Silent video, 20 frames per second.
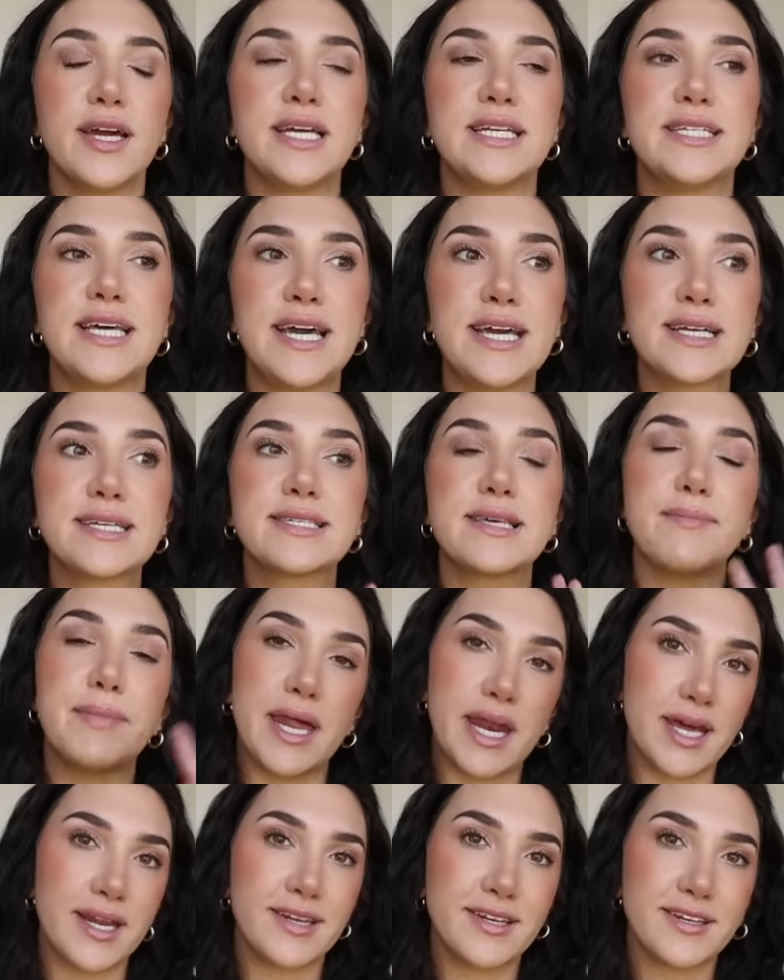It takes a
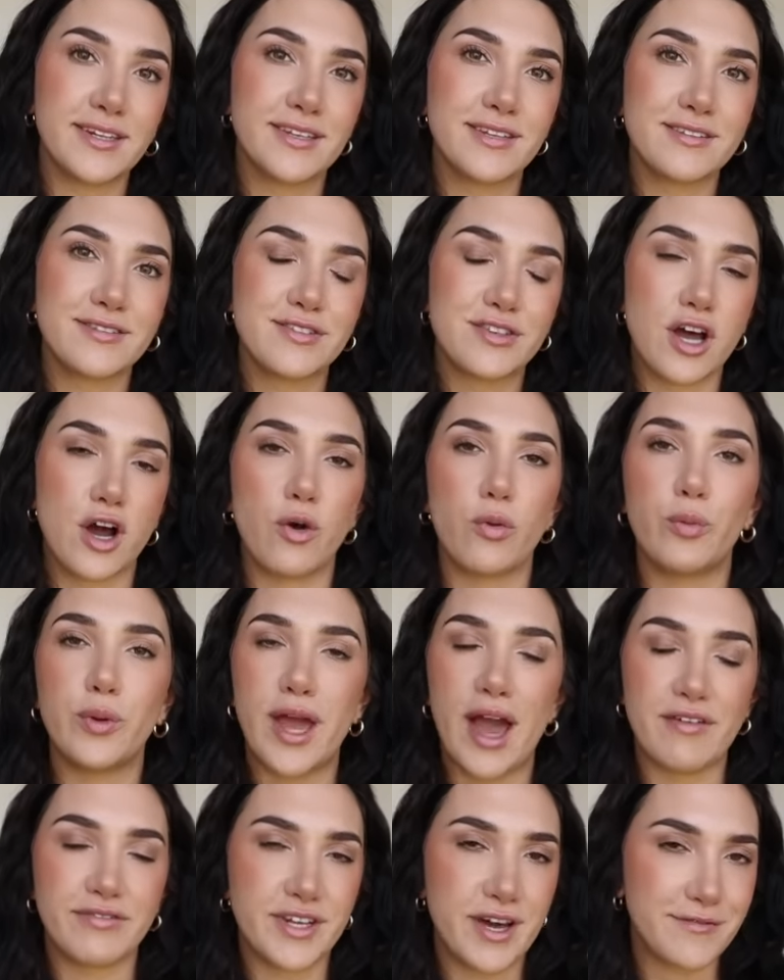minute. So
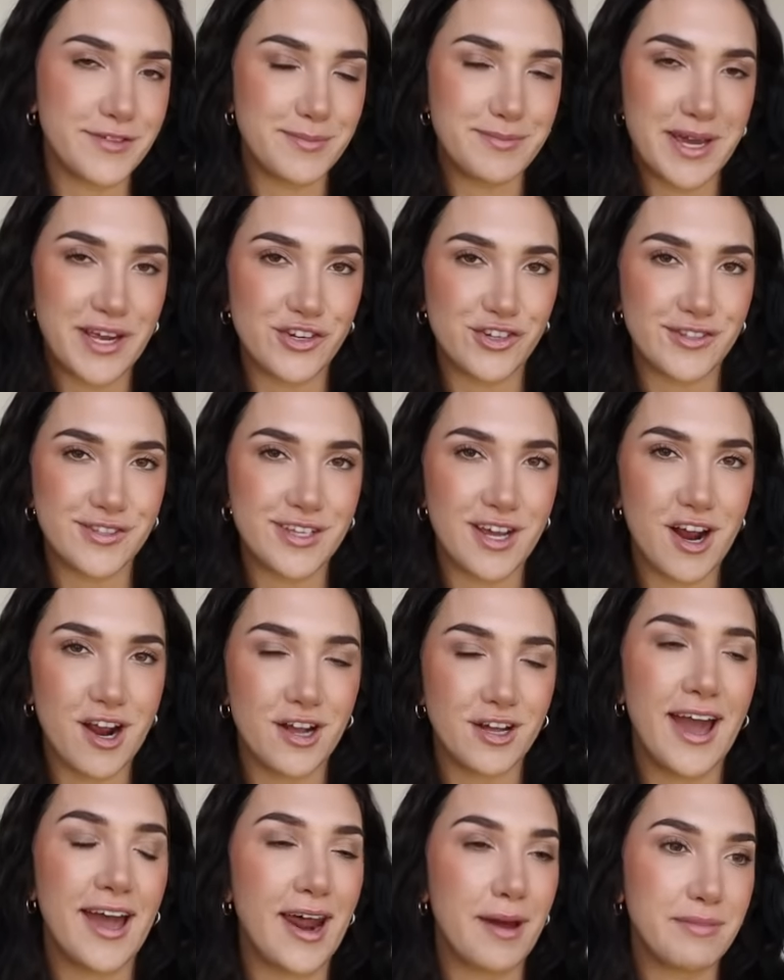we have to have some patience
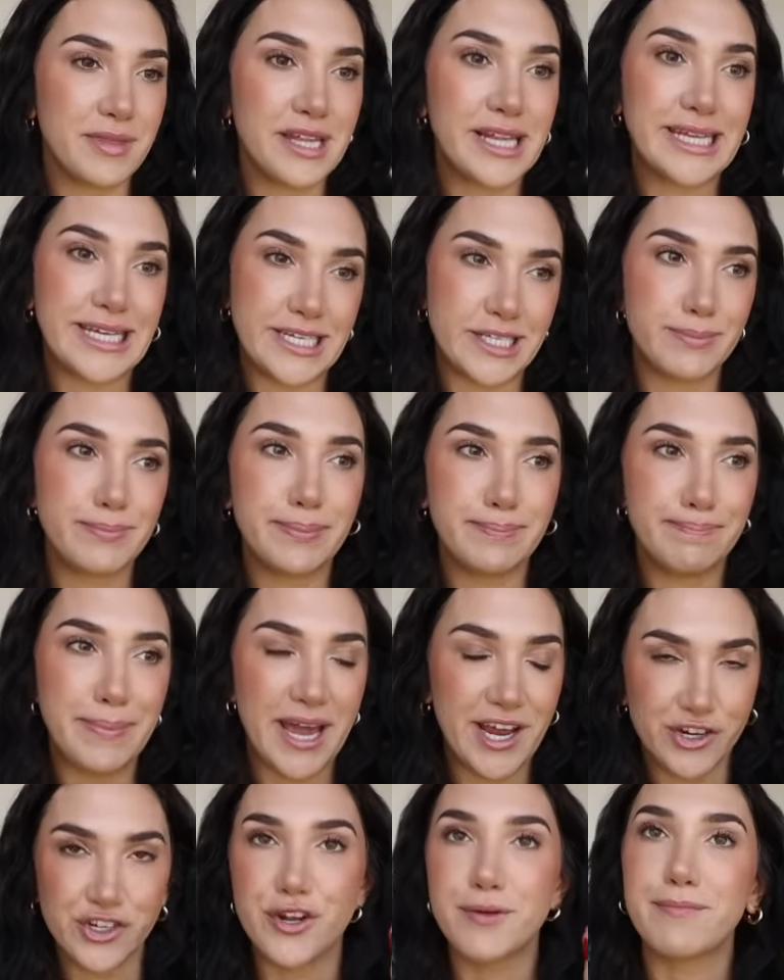here. And I'm the least
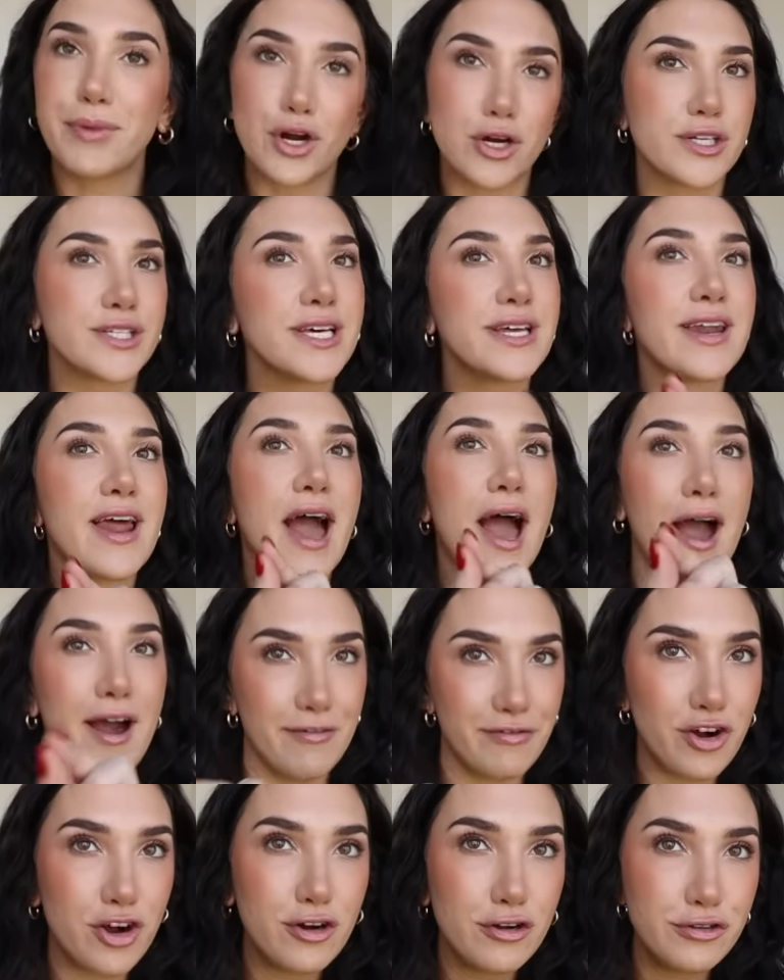patient person
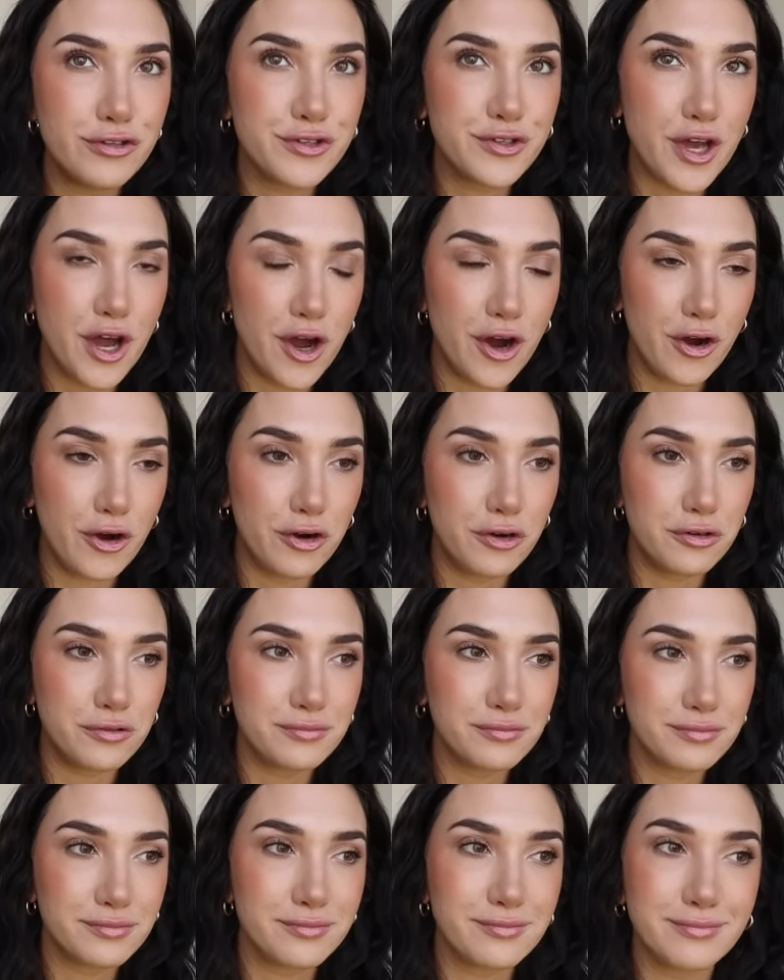ever,
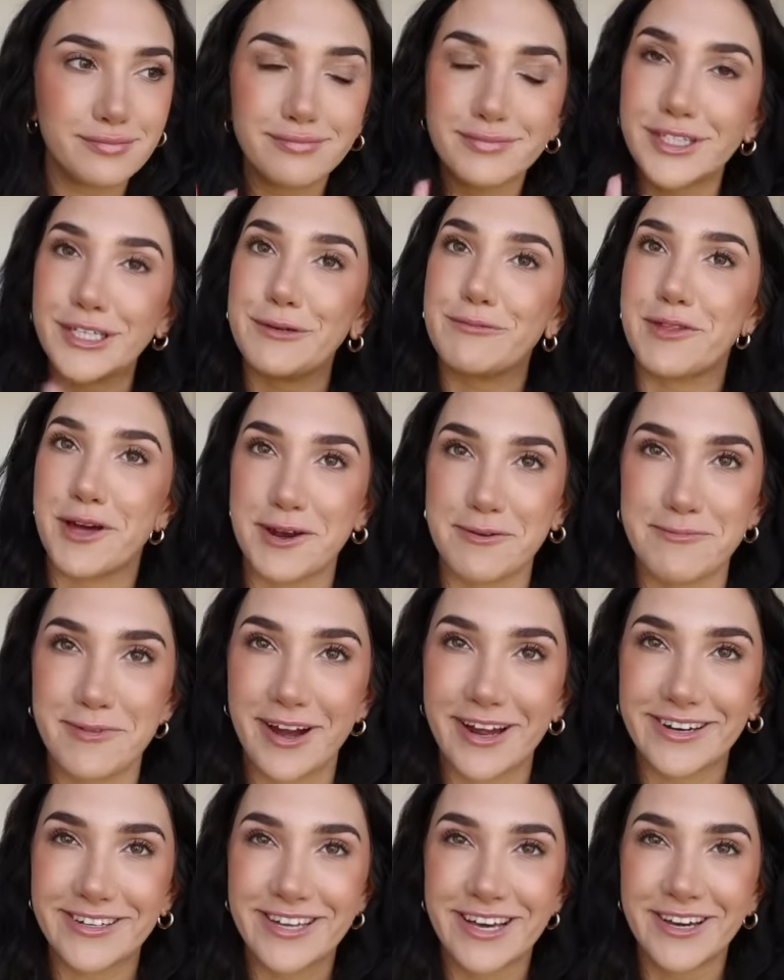so keep that in
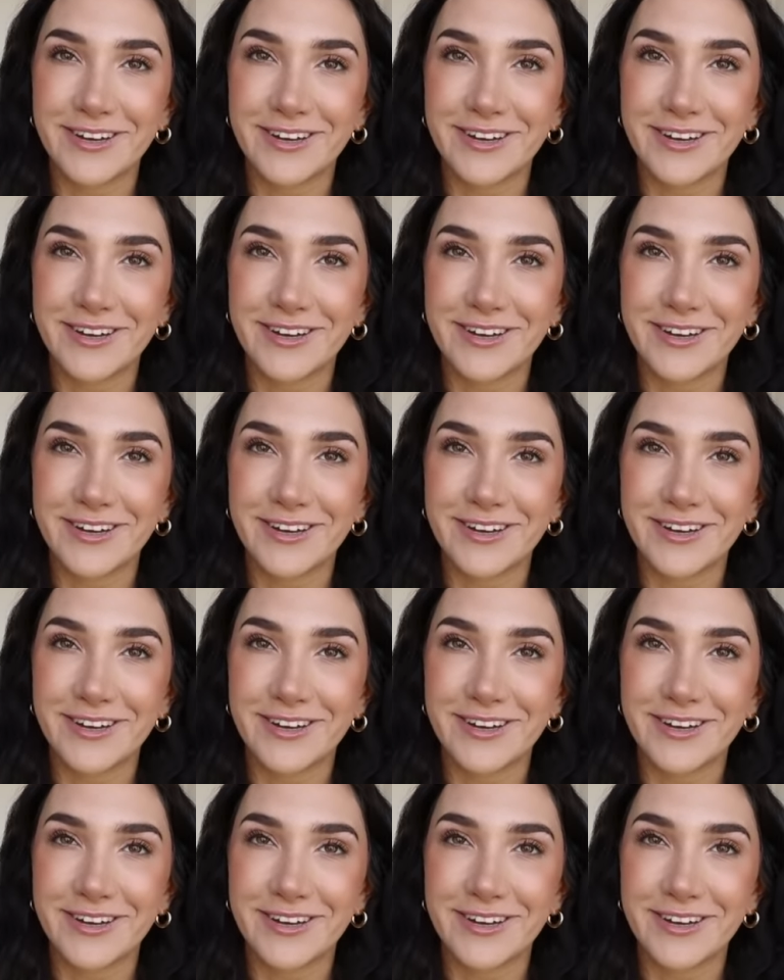mind.